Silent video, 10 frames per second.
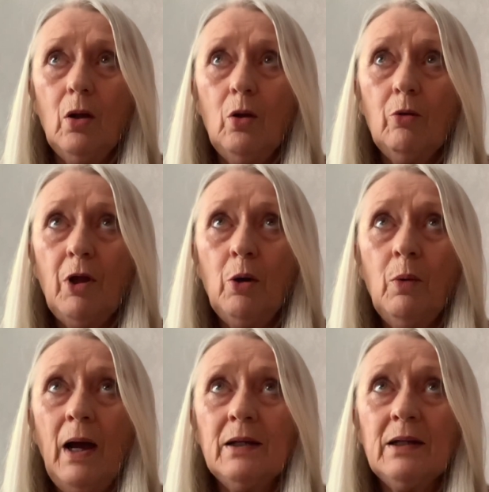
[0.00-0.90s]
Although
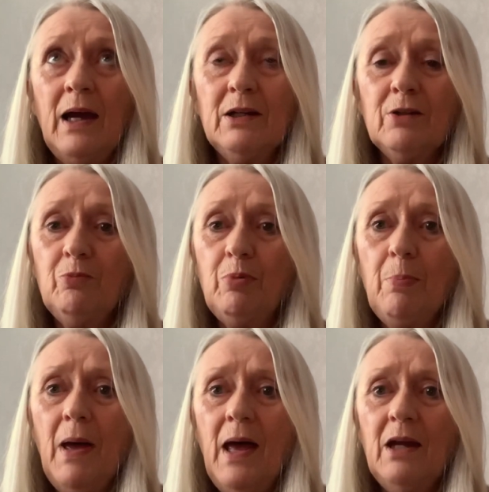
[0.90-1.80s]
I'd kind of
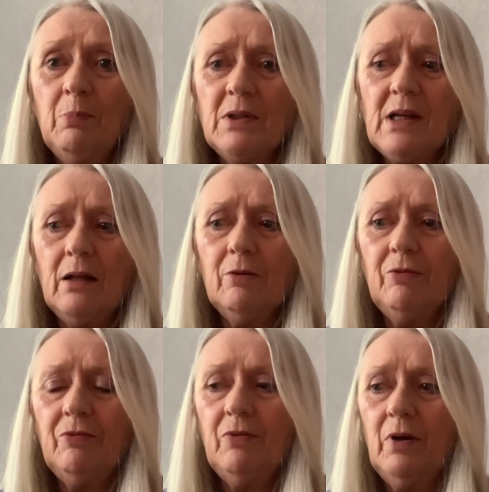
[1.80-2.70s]
prepared
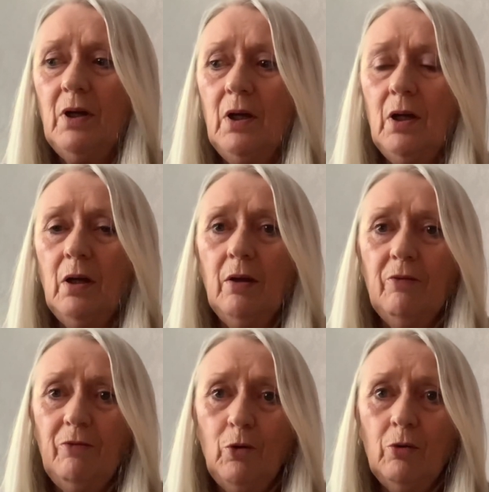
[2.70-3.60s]
myself
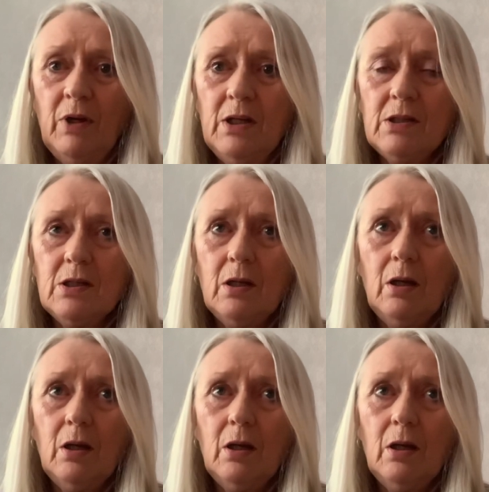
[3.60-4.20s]
for it,